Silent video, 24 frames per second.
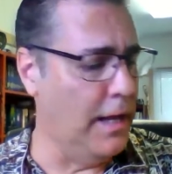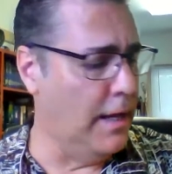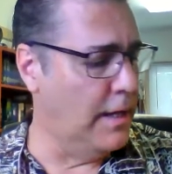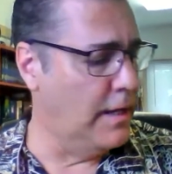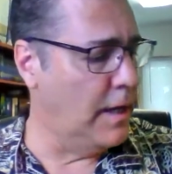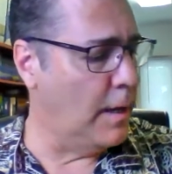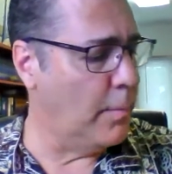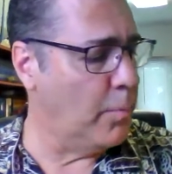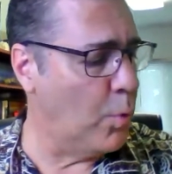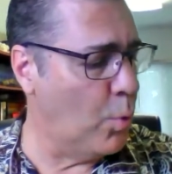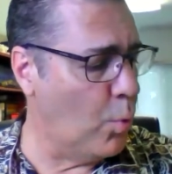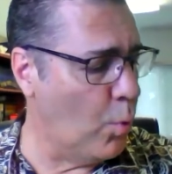
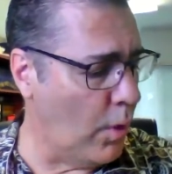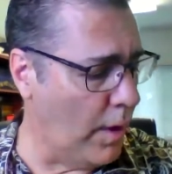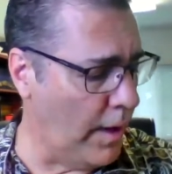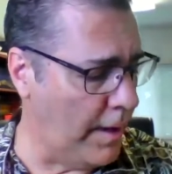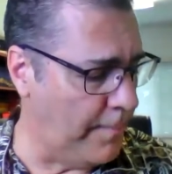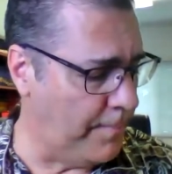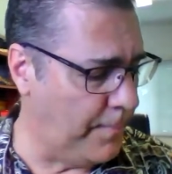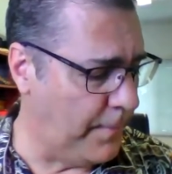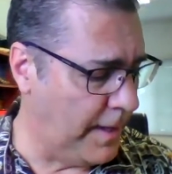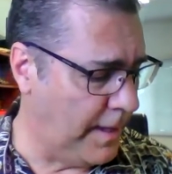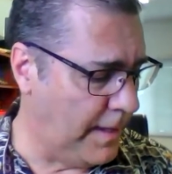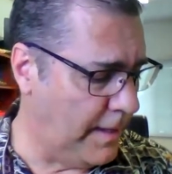Number
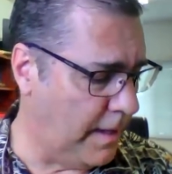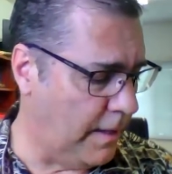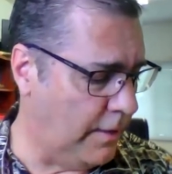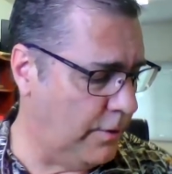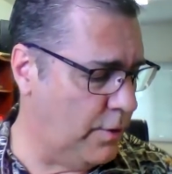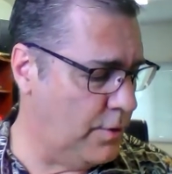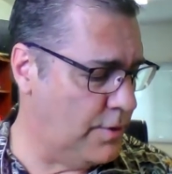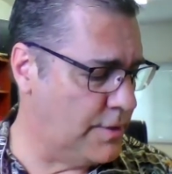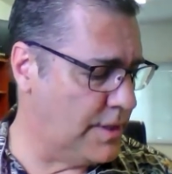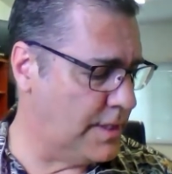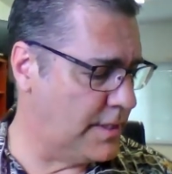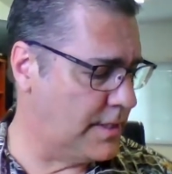one, I'll
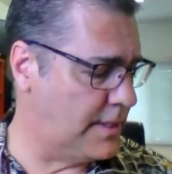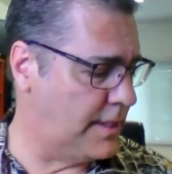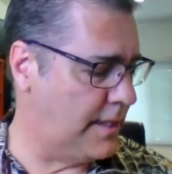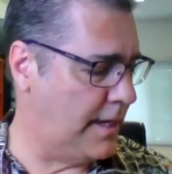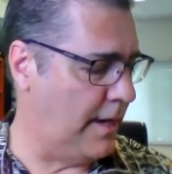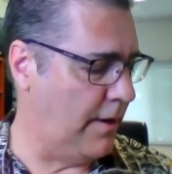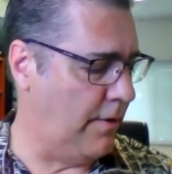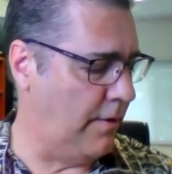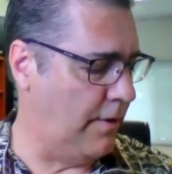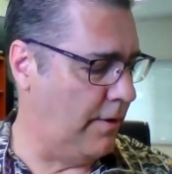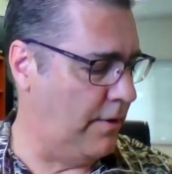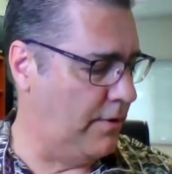use this
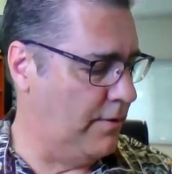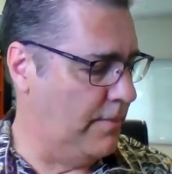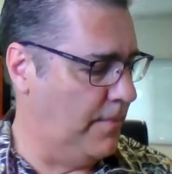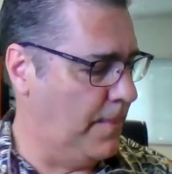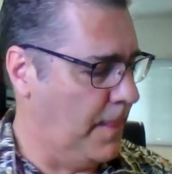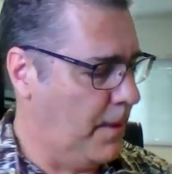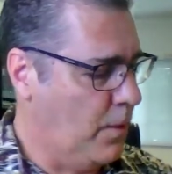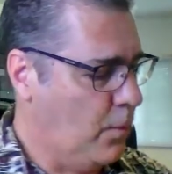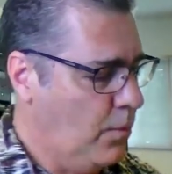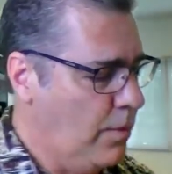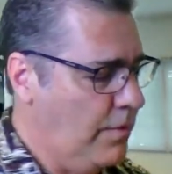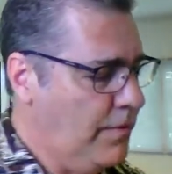scenario.
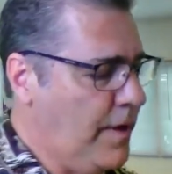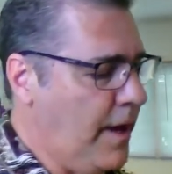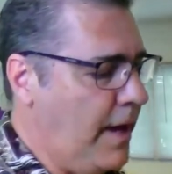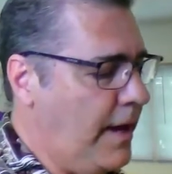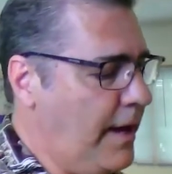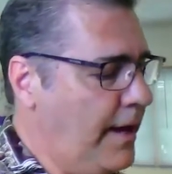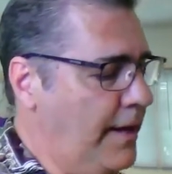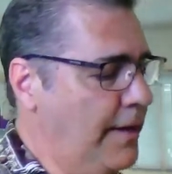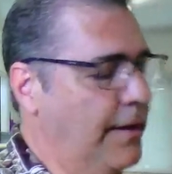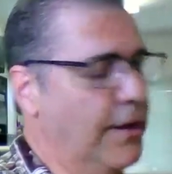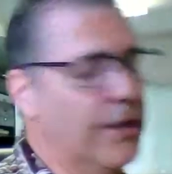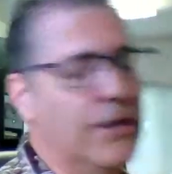We've got a